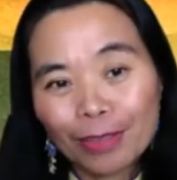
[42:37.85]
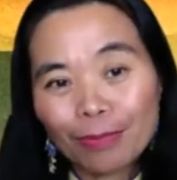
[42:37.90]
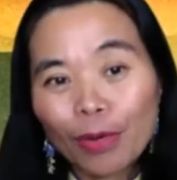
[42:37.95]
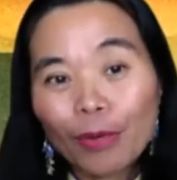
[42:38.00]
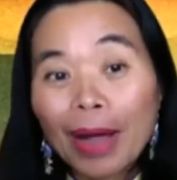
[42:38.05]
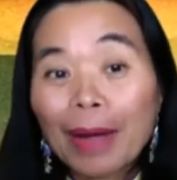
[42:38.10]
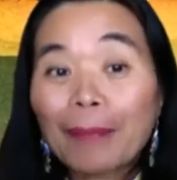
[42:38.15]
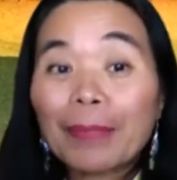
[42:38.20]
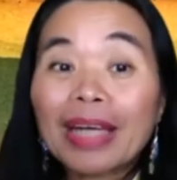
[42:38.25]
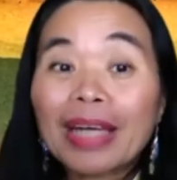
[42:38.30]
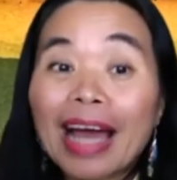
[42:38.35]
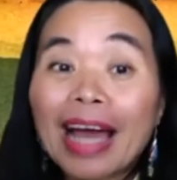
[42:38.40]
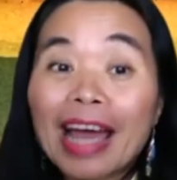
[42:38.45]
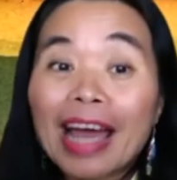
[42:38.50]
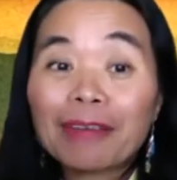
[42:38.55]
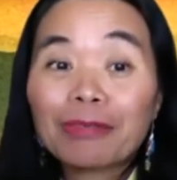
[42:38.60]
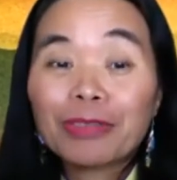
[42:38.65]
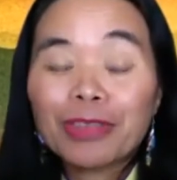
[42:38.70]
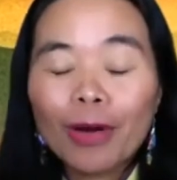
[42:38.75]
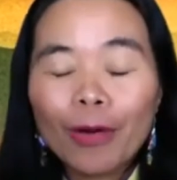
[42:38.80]
I mean, I have
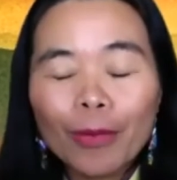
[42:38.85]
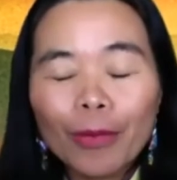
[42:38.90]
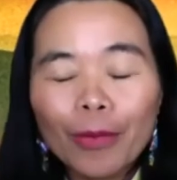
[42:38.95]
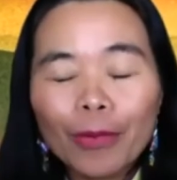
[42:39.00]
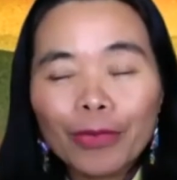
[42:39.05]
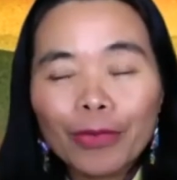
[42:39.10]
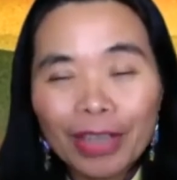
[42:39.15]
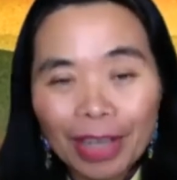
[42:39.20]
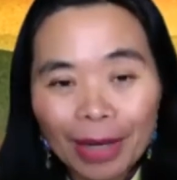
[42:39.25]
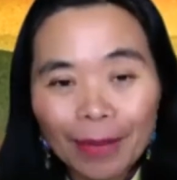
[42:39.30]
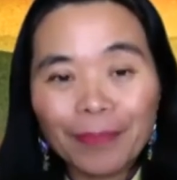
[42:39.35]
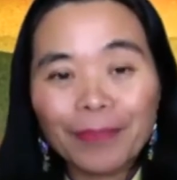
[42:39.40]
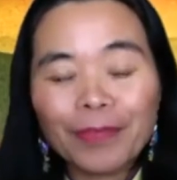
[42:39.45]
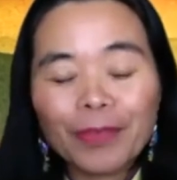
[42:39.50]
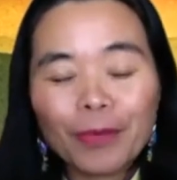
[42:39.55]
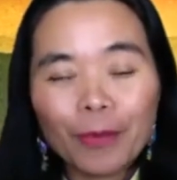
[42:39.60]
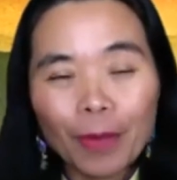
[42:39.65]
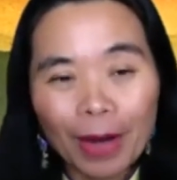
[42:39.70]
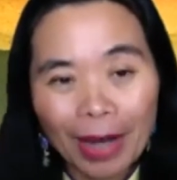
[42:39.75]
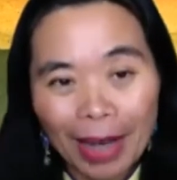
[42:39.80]
told them
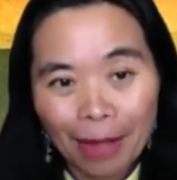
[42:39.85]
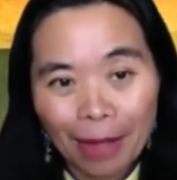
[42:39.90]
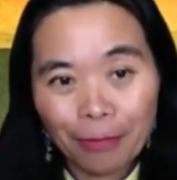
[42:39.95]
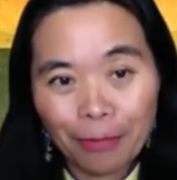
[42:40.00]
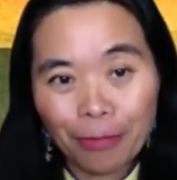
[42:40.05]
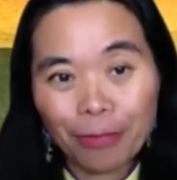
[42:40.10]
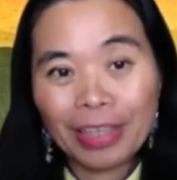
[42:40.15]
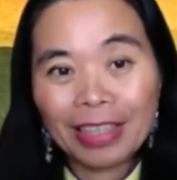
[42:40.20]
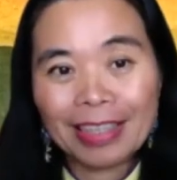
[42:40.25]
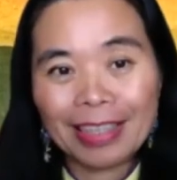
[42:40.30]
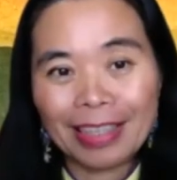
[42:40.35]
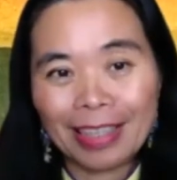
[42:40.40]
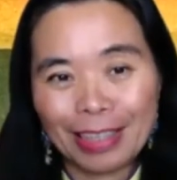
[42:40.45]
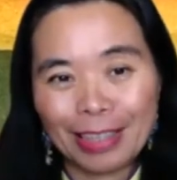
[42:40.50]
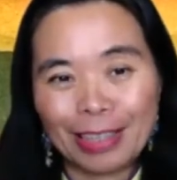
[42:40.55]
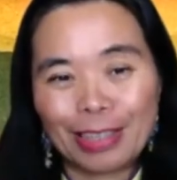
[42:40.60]
what I have written in this